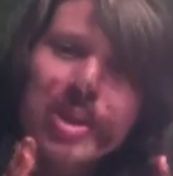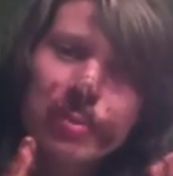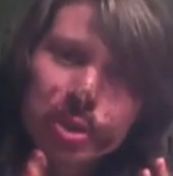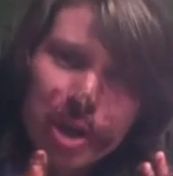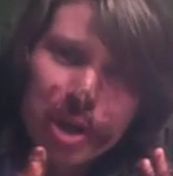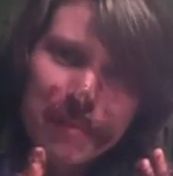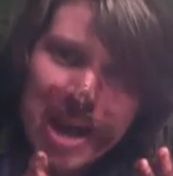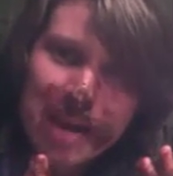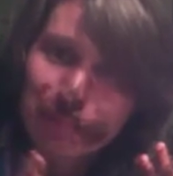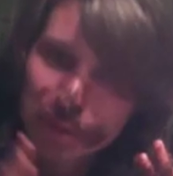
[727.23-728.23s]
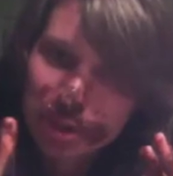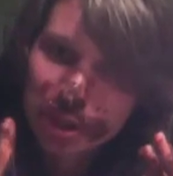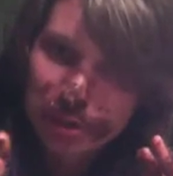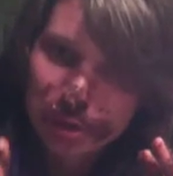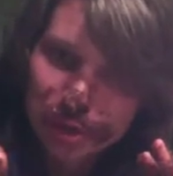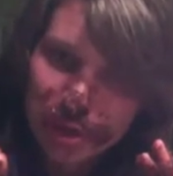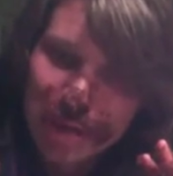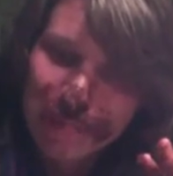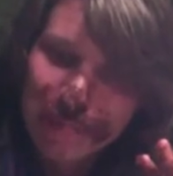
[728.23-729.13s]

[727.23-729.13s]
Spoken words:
then I'm going to come back and I'm going to talk to you straight.